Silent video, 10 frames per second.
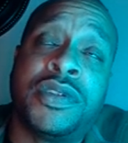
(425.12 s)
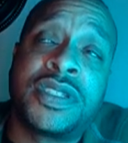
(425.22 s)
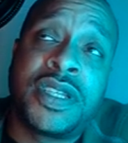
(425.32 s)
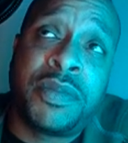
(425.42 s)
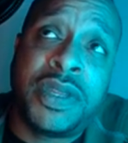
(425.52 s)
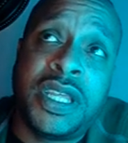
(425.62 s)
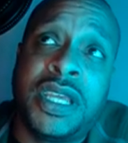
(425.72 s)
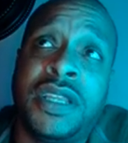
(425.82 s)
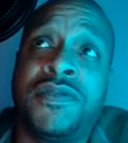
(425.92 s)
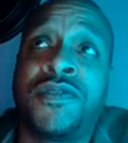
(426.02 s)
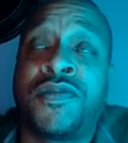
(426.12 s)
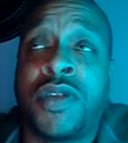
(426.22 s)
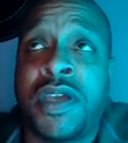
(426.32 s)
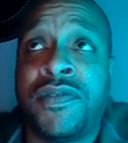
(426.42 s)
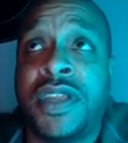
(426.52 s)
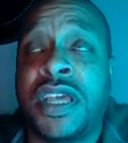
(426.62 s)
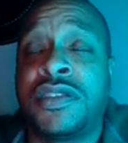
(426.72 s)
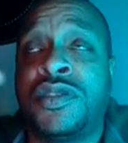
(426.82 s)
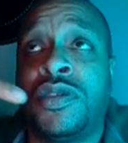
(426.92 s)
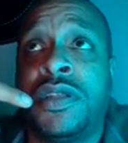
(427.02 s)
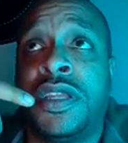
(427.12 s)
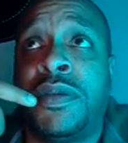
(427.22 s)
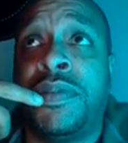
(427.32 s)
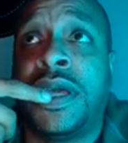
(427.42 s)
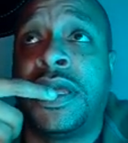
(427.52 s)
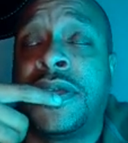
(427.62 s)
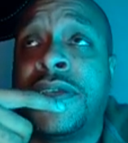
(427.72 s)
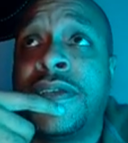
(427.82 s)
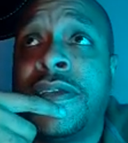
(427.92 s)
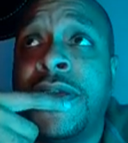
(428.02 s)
who are summoning for having X Jewel in the bank.